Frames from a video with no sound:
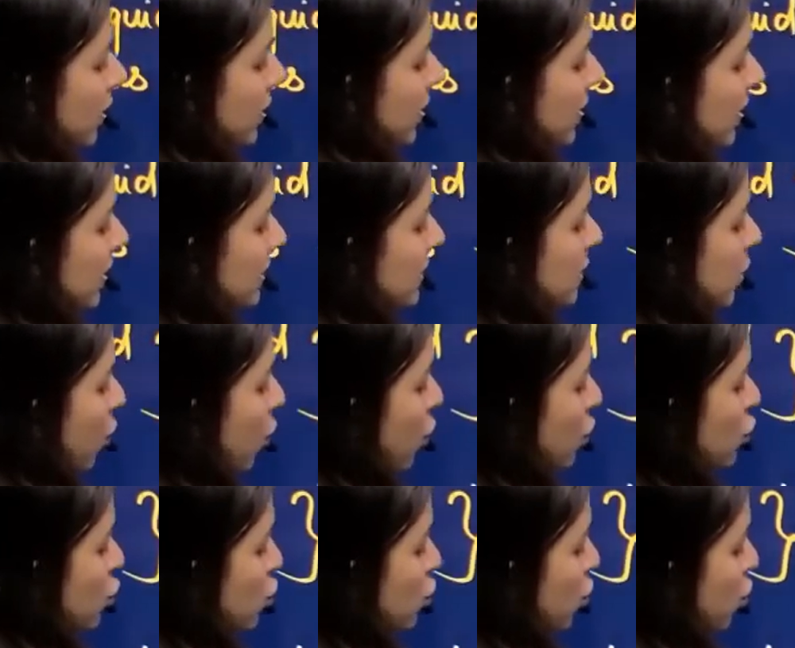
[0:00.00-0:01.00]
is
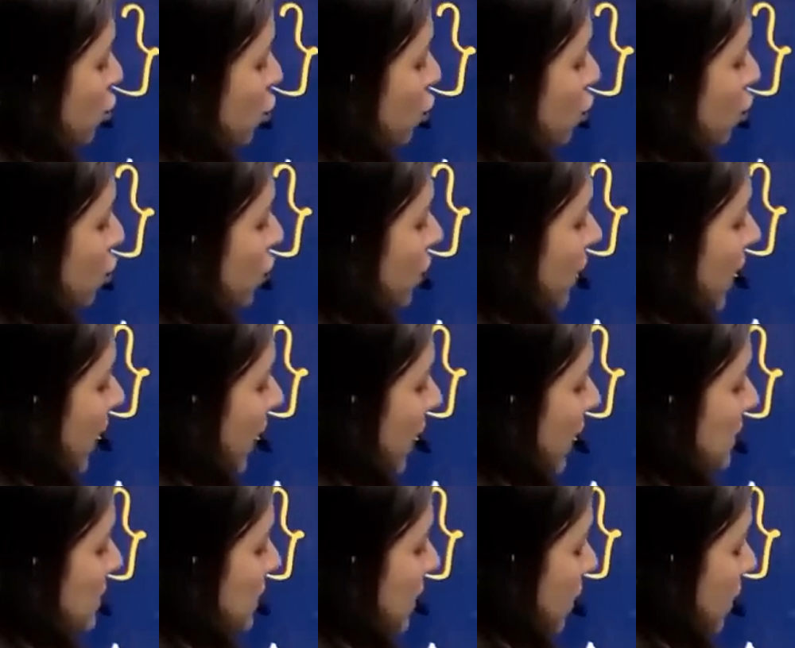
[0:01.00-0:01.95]
also known as,